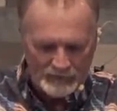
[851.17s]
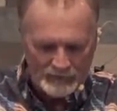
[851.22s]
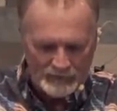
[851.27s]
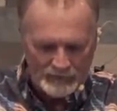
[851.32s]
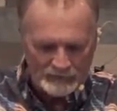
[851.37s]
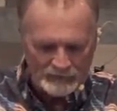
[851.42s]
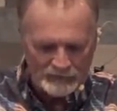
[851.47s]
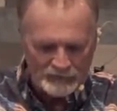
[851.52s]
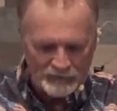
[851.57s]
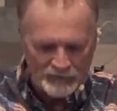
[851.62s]

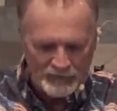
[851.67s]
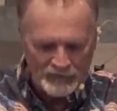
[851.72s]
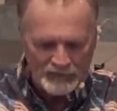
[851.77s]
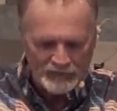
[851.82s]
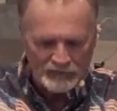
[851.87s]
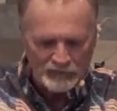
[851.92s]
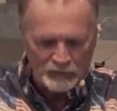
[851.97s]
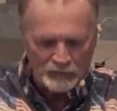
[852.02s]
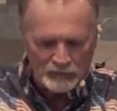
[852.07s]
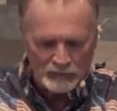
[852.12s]
And you think
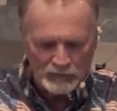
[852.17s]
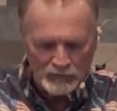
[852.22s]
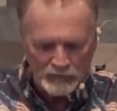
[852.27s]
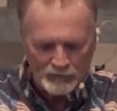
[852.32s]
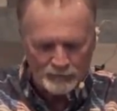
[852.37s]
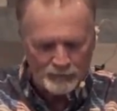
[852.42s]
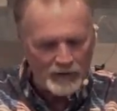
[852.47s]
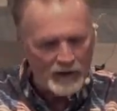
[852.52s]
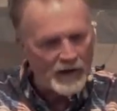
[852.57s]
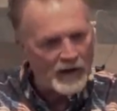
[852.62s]
you would
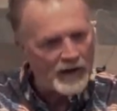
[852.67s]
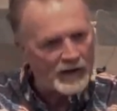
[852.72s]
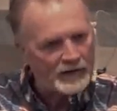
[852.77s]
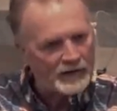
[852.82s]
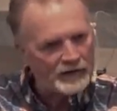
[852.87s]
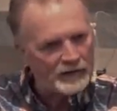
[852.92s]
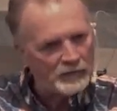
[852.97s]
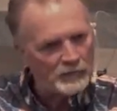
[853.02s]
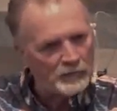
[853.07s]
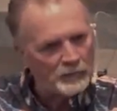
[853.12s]
look back
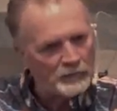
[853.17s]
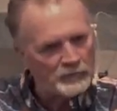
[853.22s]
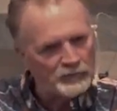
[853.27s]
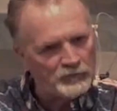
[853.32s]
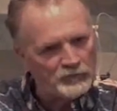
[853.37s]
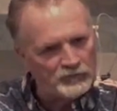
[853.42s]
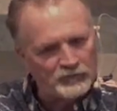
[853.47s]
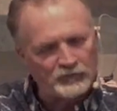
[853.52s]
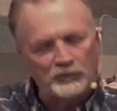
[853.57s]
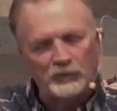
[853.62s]
when
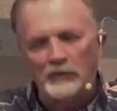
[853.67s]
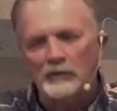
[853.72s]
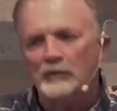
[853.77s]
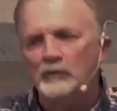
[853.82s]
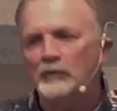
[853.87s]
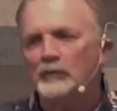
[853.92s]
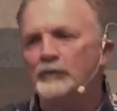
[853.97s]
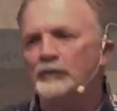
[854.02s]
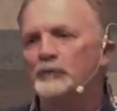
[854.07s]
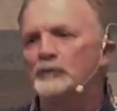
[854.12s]
you
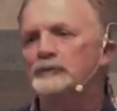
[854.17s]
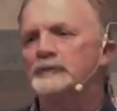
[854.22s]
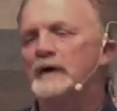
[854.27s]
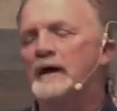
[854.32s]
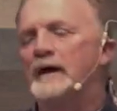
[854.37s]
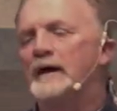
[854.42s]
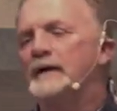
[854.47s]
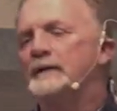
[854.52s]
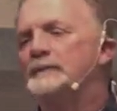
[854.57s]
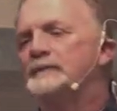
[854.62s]
struggle through
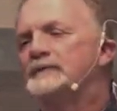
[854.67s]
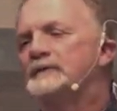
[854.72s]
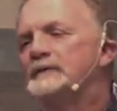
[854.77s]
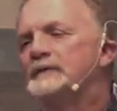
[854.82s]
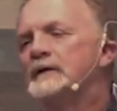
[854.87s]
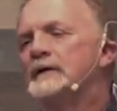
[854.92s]
times,